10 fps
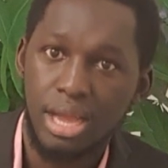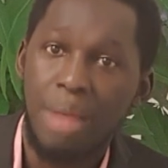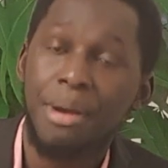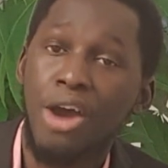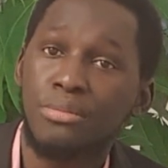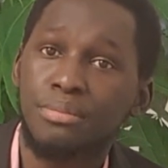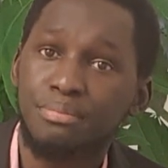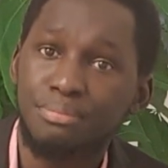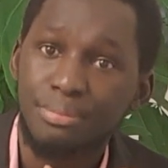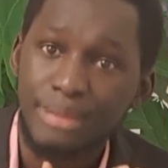about
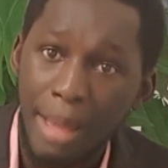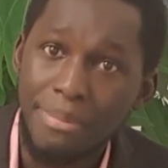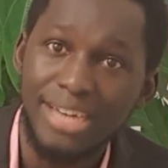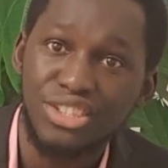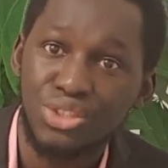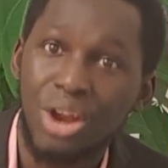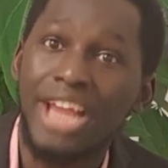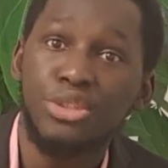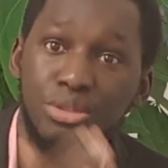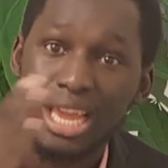Gambians
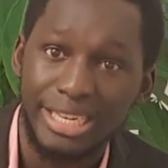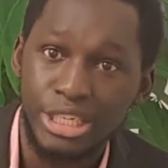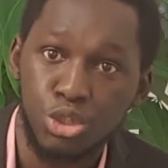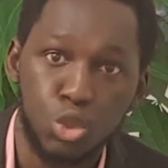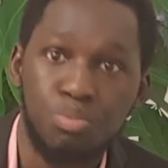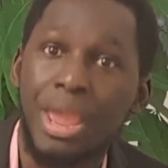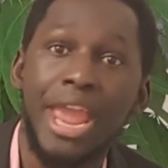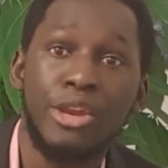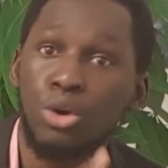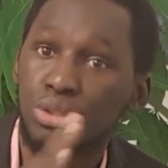trying to get into
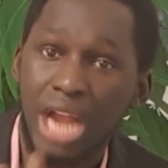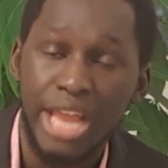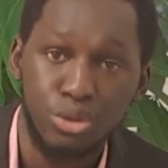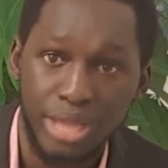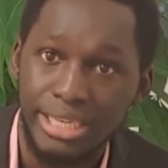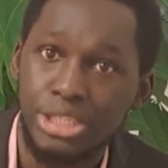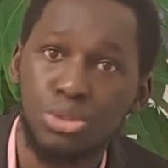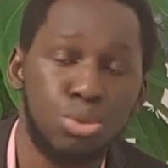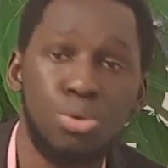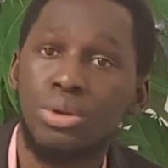Spain or trying to get
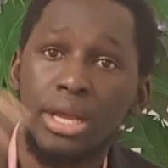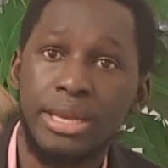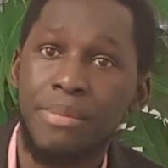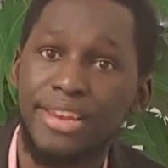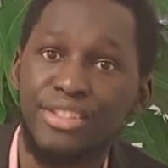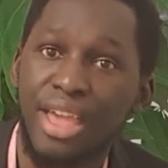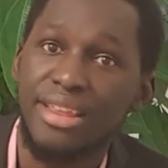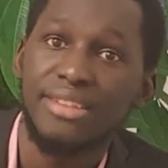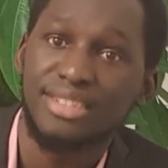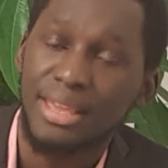into the
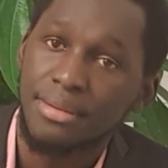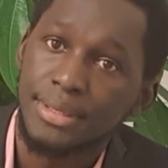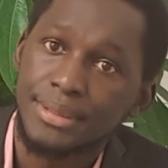Mediterranean Sea.